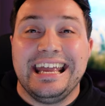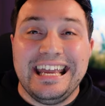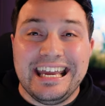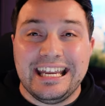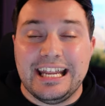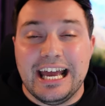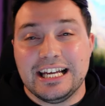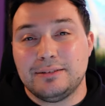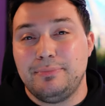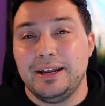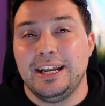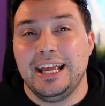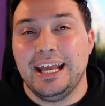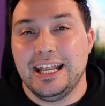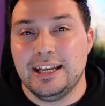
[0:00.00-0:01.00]
I D has
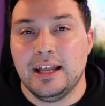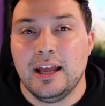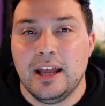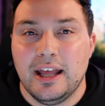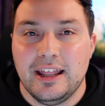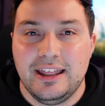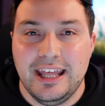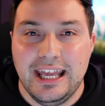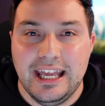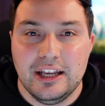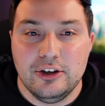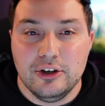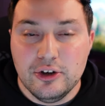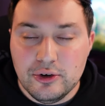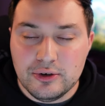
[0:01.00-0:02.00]
been in the
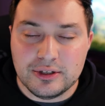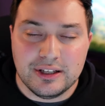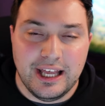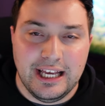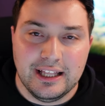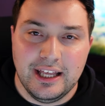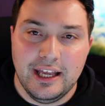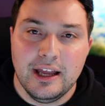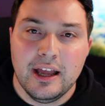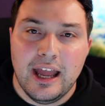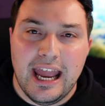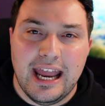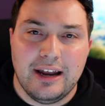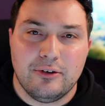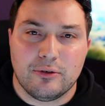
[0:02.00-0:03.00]
news lately
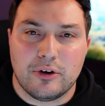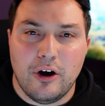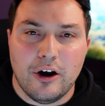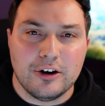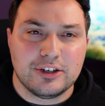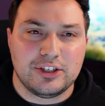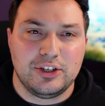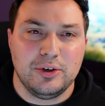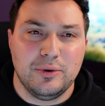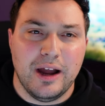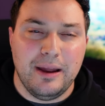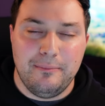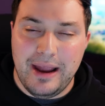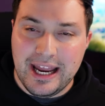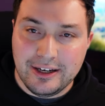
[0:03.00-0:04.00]
in regards to a
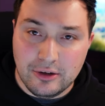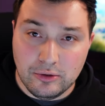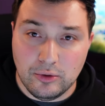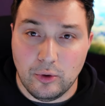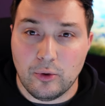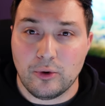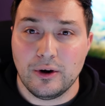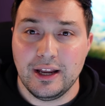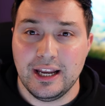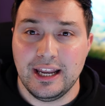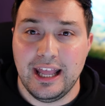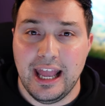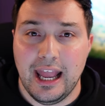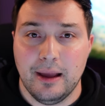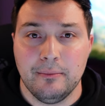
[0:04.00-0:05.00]
Mandalorian
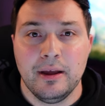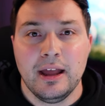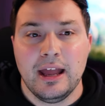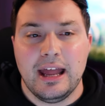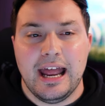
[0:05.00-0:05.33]
game.